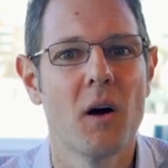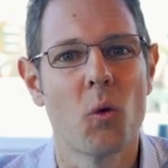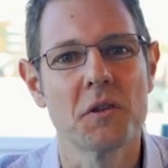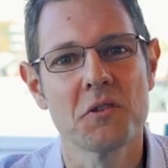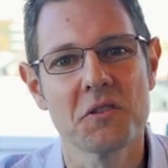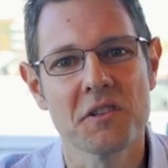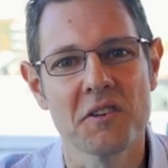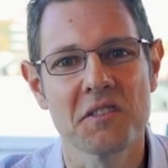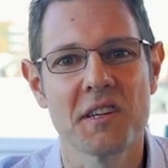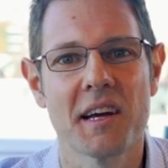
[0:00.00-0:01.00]
Once you
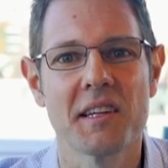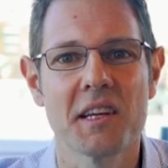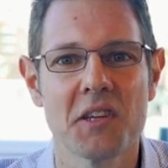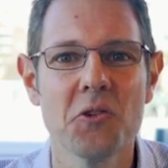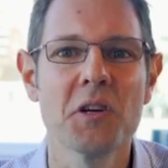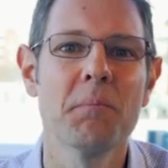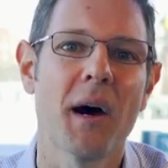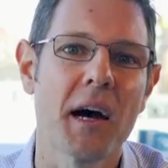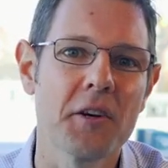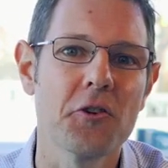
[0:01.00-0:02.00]
start sending, you can
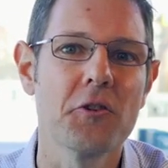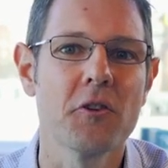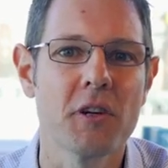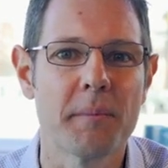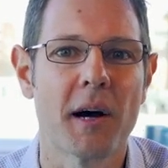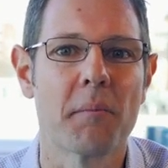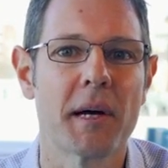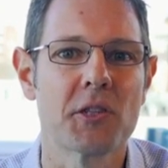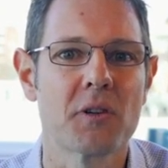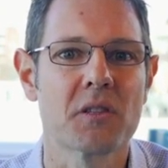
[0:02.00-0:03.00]
monitor your email
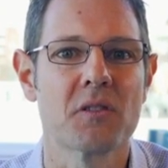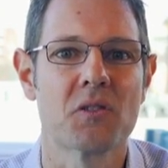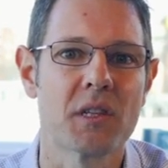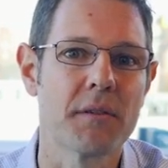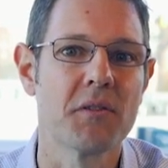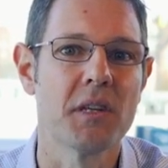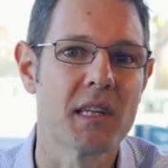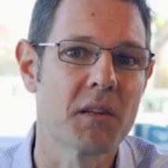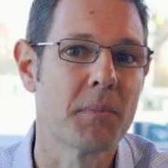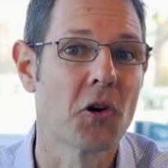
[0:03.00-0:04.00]
metrics and see if you
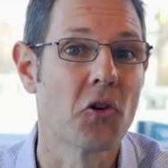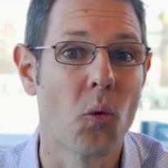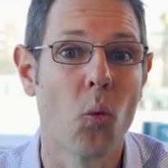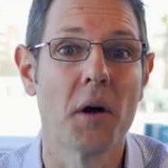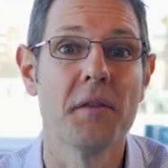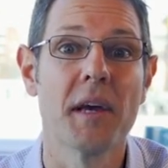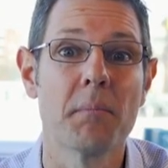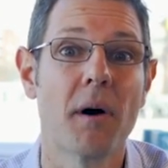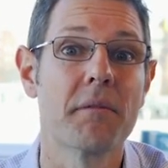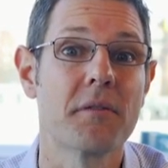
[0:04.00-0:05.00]
need to build a 1-day
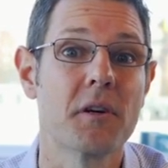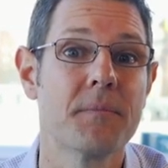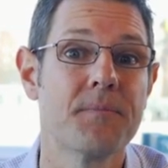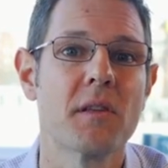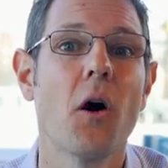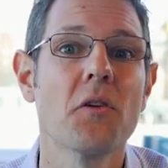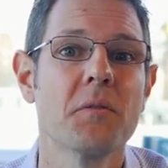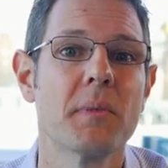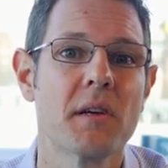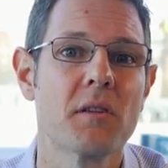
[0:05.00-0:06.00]
buffer.
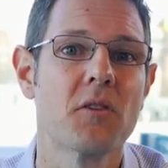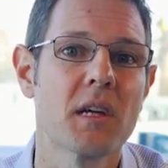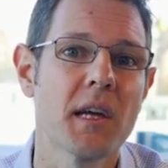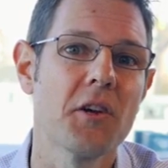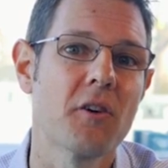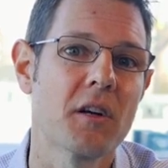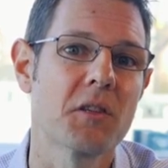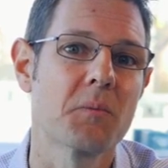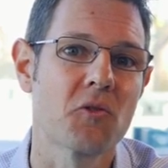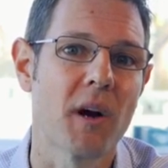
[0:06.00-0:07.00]
Ultimately, looking at your
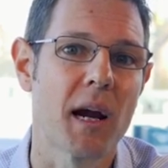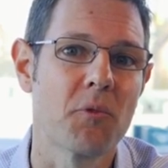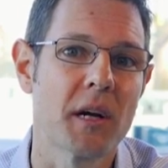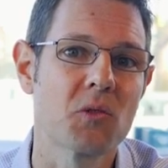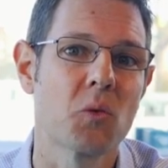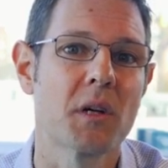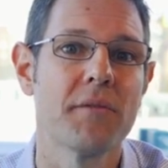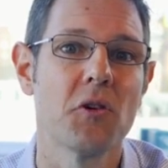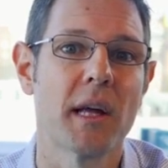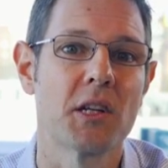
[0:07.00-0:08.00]
unsubscribe rates will
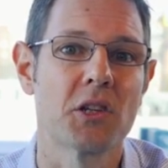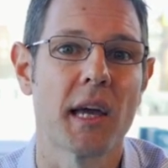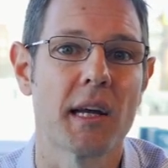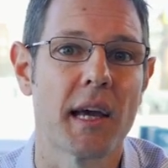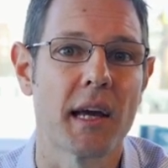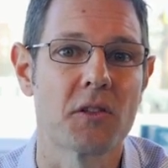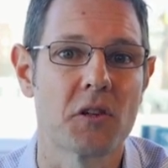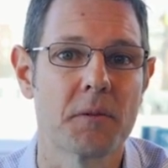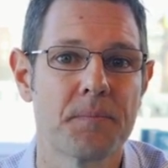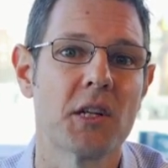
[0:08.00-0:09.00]
give you an educated
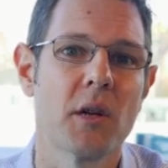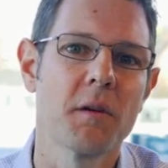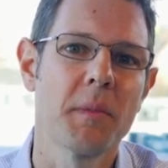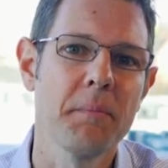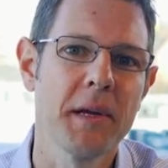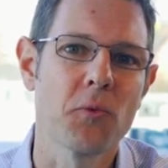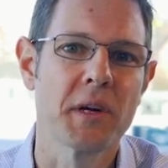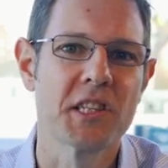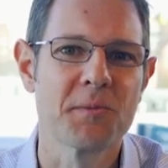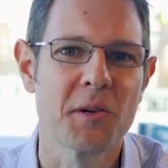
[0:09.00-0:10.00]
answer. While it might be
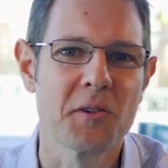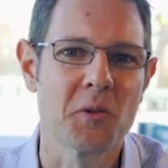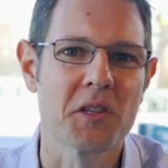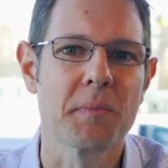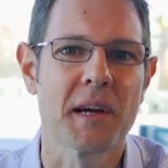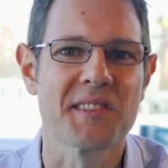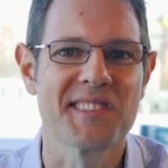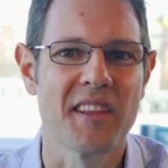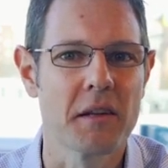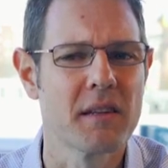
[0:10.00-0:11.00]
reasonable to expect
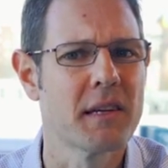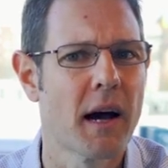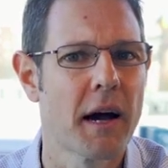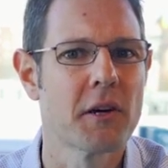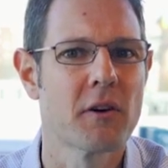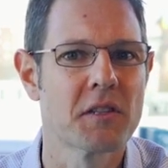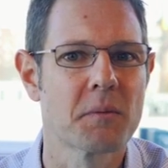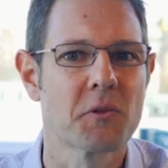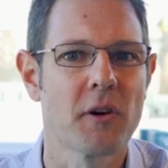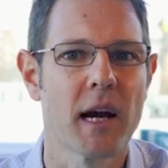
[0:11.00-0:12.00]
slightly higher
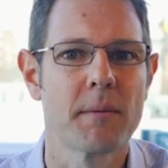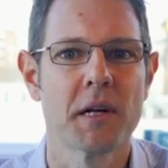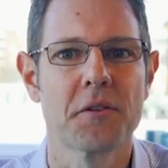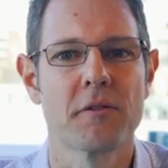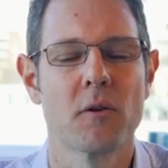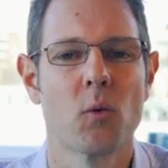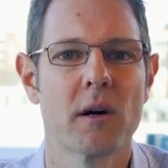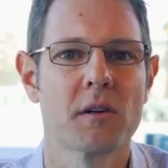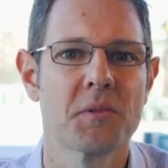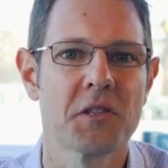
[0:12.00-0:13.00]
unsubscribe rates for a
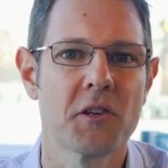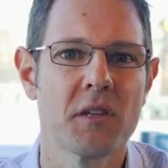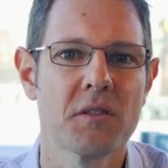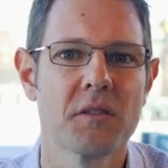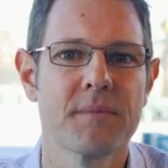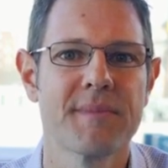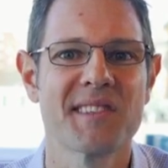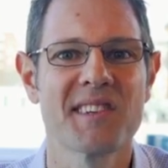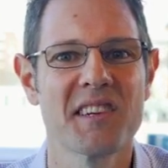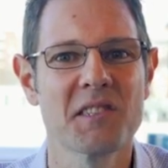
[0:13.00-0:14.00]
welcome series,
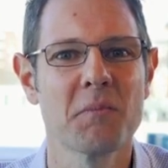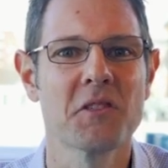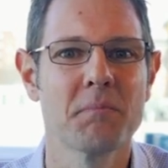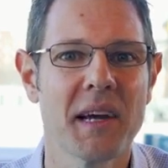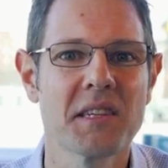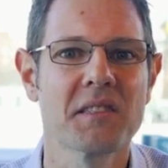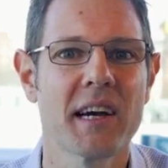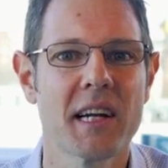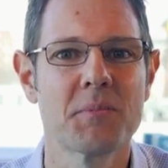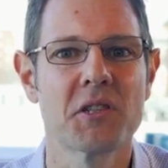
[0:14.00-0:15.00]
as customers may
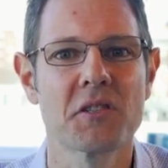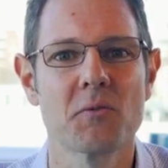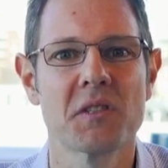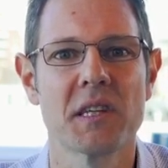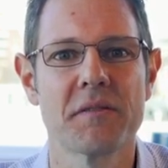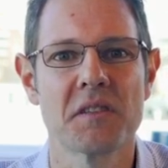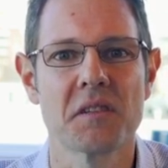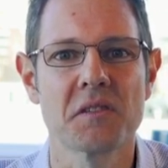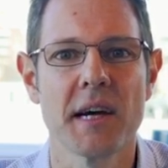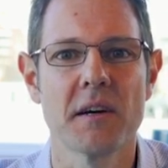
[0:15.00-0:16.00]
sign up just to receive a
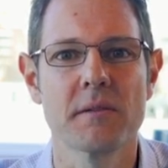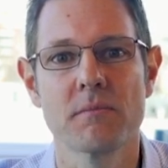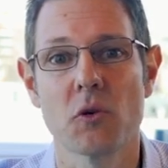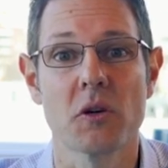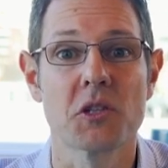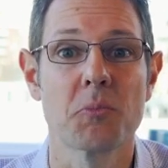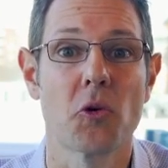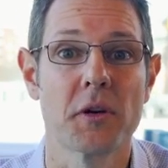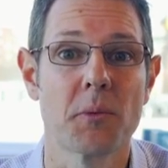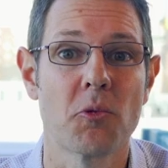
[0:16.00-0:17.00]
discount or
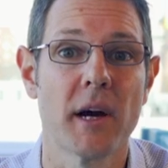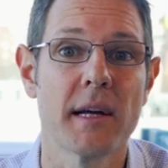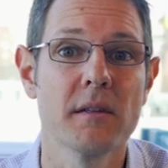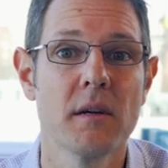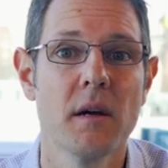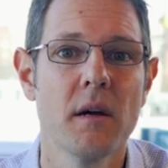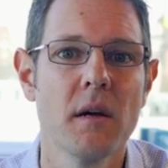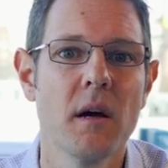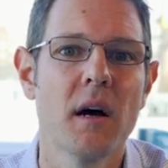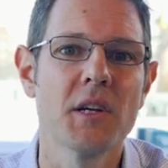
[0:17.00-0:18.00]
exploring your brand,
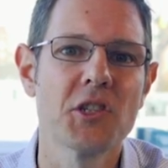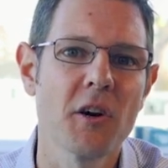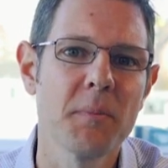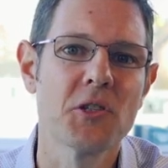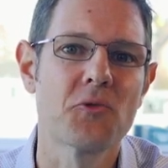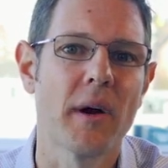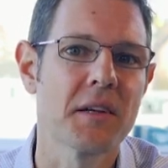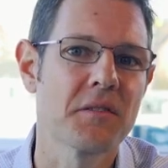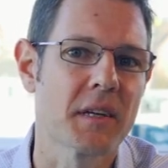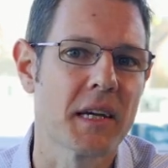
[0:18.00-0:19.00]
a sharp and
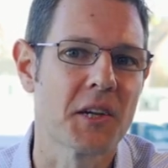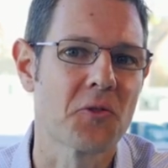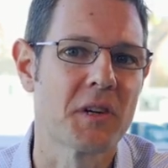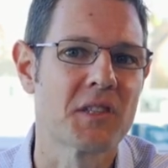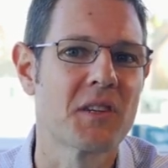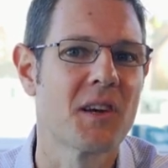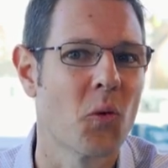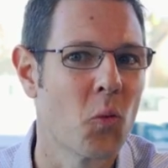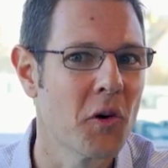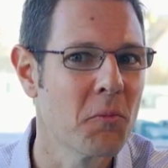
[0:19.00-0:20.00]
drastic increase
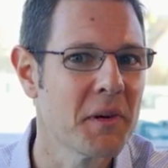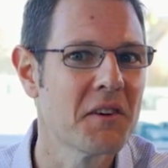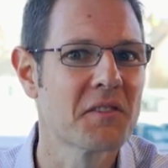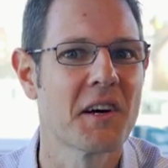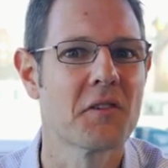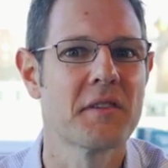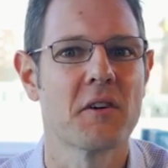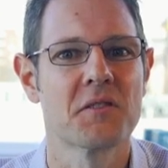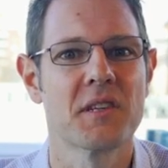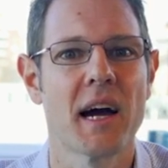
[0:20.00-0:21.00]
will be your
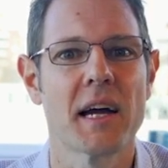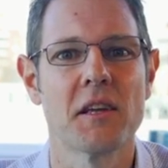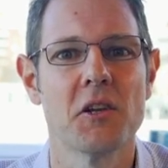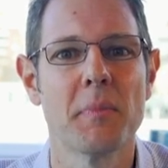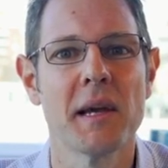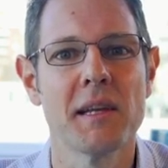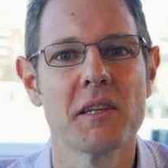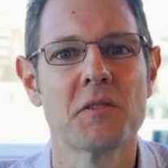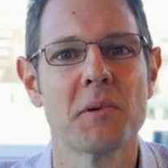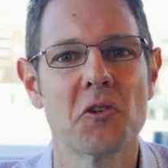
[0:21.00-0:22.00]
telltale sign that you may
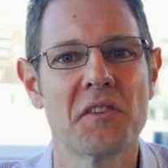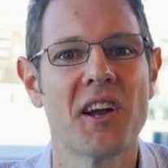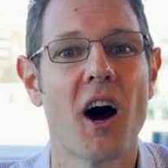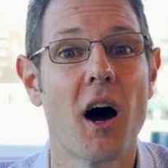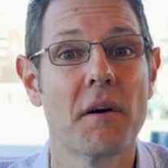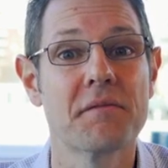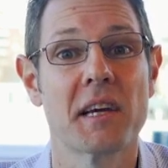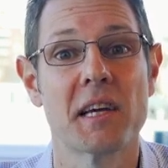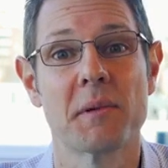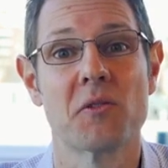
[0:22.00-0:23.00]
need to build an off
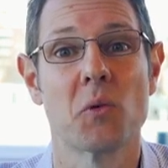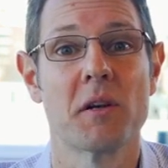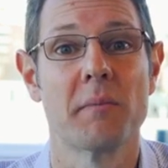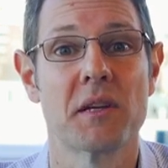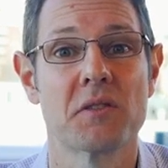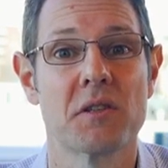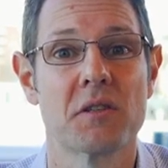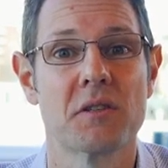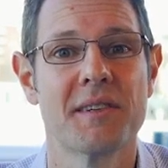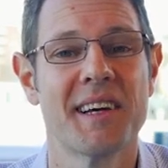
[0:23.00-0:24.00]
day in between your
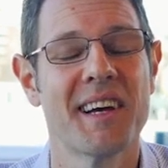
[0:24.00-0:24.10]
messages.